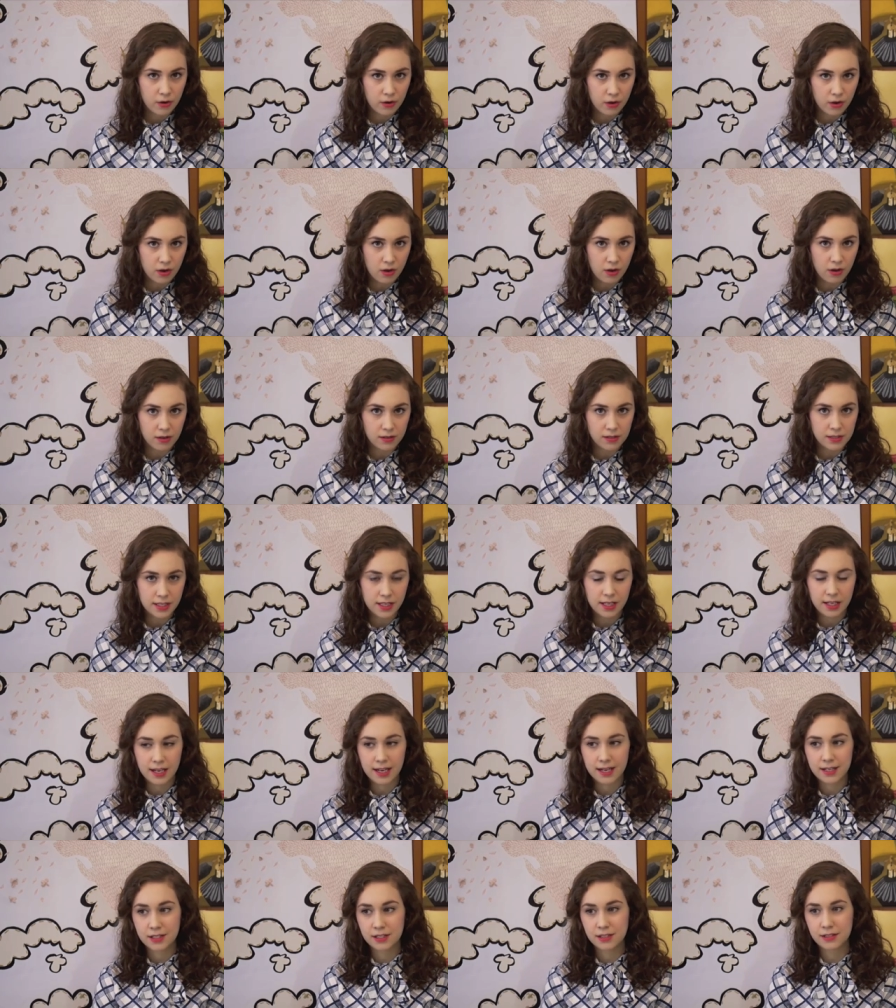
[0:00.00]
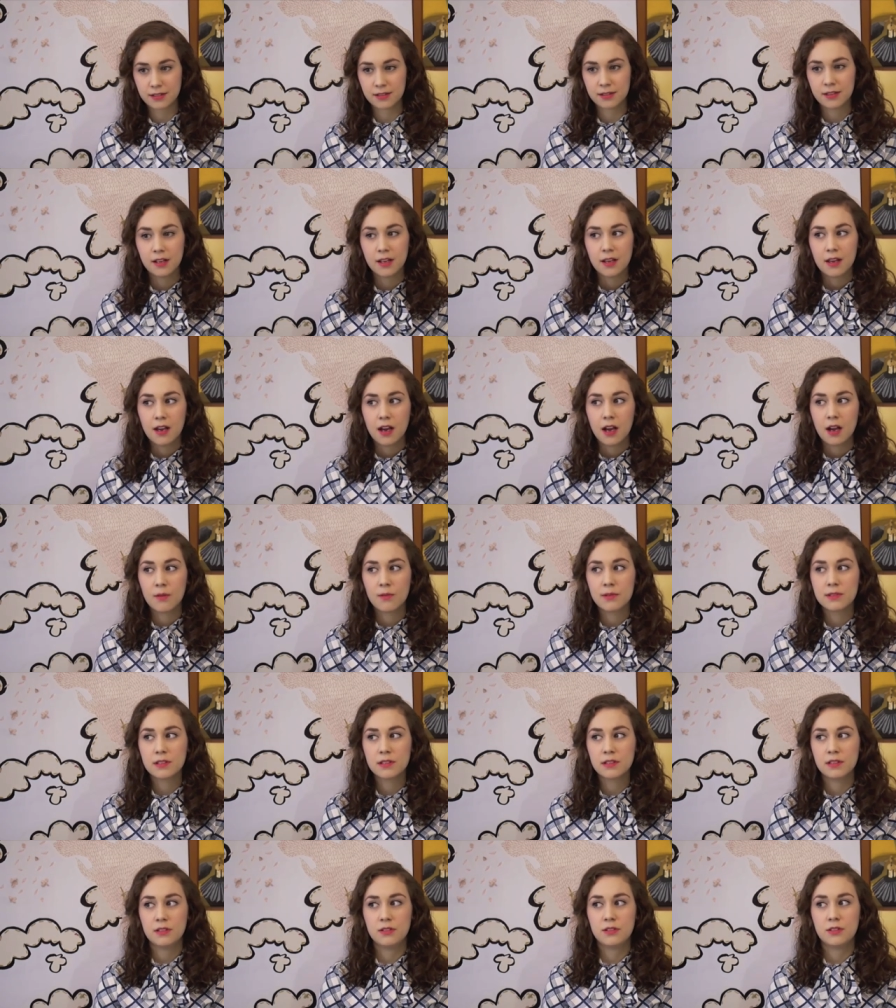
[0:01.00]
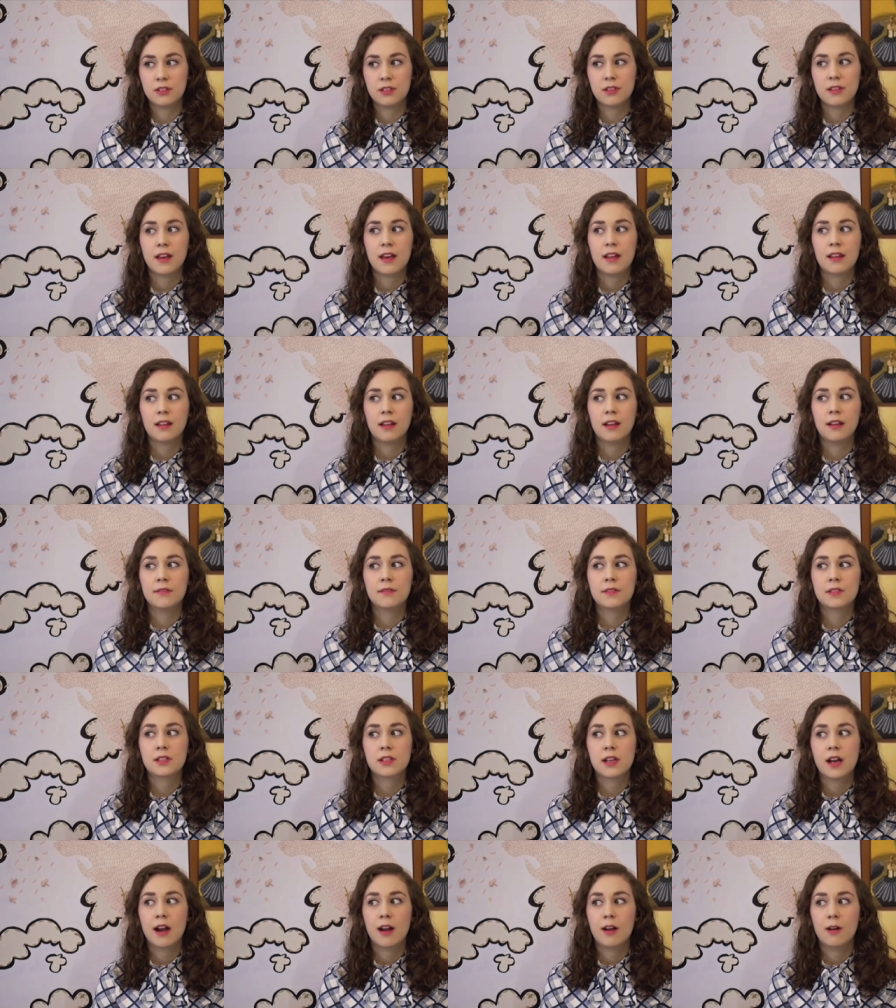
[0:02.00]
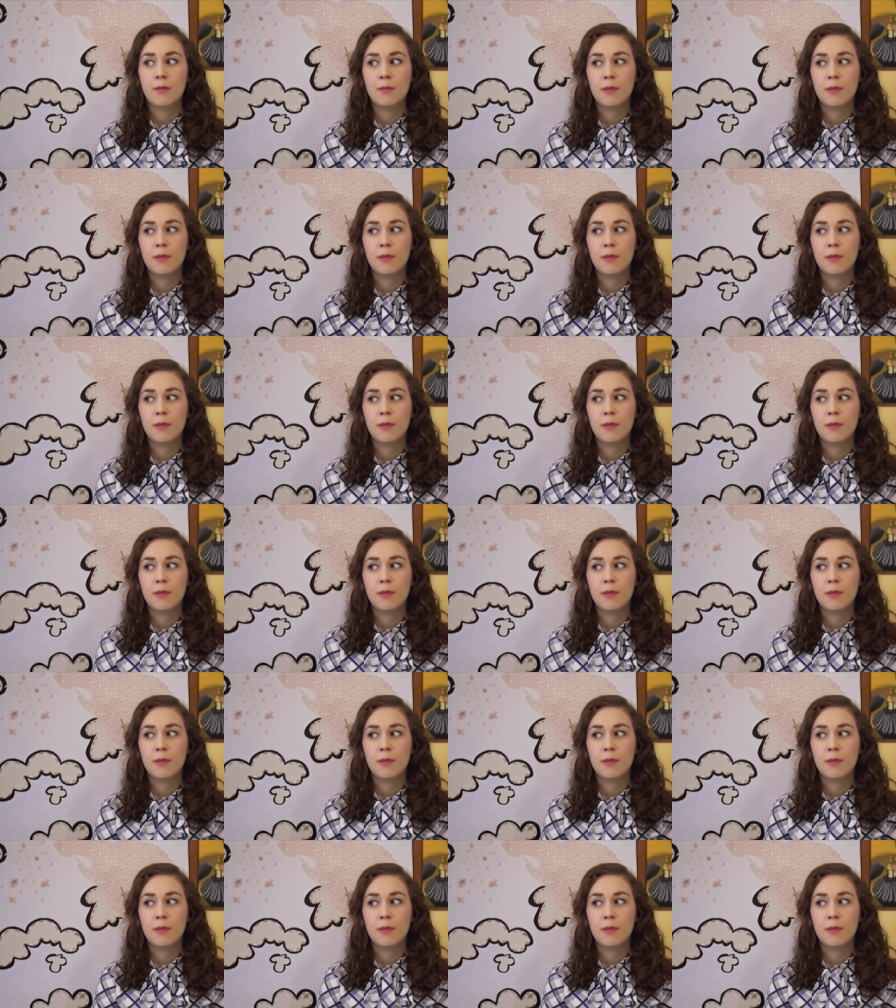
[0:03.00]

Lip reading: or an Aldi. I wasn't used to that lifestyle,